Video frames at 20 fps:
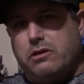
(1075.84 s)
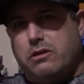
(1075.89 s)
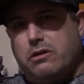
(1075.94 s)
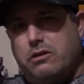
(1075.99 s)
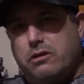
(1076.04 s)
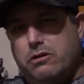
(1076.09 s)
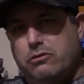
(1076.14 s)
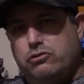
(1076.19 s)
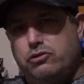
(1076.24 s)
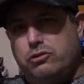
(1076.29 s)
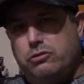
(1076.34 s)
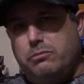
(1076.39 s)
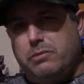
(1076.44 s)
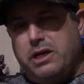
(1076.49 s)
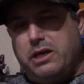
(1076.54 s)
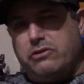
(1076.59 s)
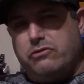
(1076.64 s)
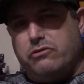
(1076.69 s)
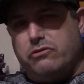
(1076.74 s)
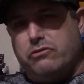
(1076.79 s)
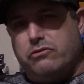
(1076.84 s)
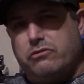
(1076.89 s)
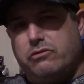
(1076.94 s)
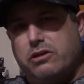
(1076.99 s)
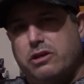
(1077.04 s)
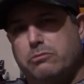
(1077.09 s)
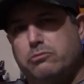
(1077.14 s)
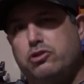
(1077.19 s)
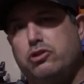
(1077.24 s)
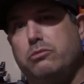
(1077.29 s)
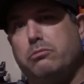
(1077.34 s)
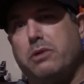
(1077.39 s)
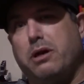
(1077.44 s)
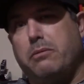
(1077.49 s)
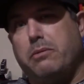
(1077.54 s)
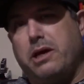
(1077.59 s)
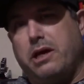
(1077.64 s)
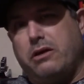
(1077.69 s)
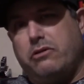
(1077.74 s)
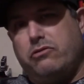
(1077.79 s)
Go shoot matches. Come shoot my
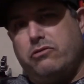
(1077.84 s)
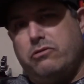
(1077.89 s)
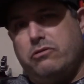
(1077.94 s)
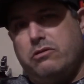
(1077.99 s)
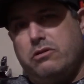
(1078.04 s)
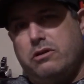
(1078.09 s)
match.